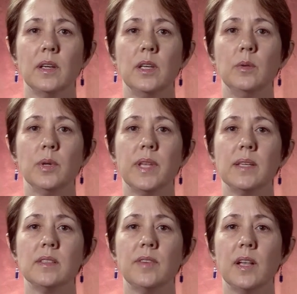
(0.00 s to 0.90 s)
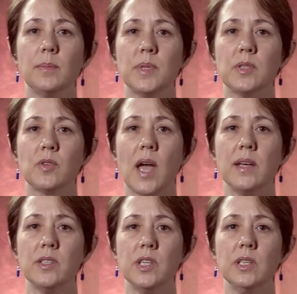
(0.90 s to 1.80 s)
You will then develop a
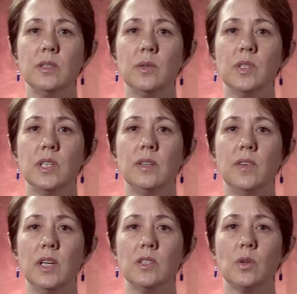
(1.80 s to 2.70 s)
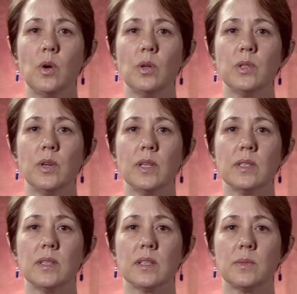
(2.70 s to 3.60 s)
strategy to achieve each goal during the
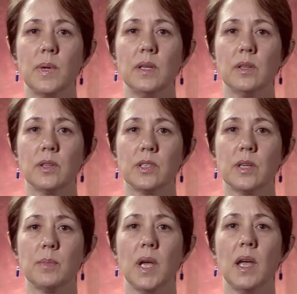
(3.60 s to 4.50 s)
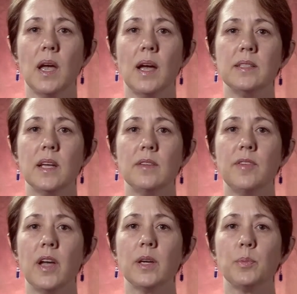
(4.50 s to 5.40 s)
6-week clerkship,
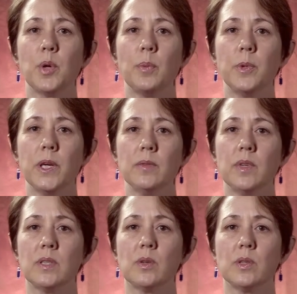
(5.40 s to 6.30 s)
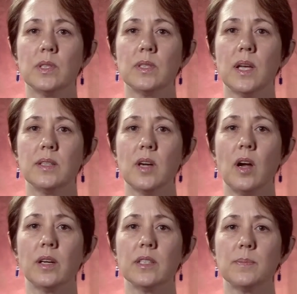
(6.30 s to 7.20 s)
identifying appropriate resources and
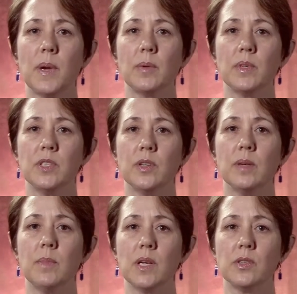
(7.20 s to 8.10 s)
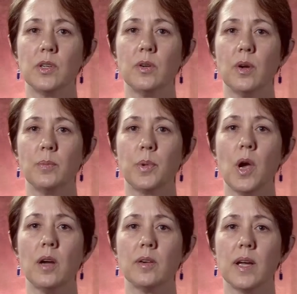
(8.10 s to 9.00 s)
targets by which you can measure your own
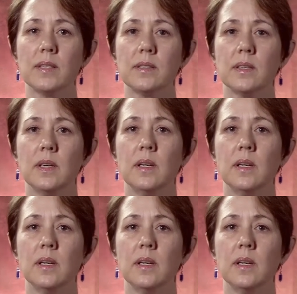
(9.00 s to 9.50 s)
progress.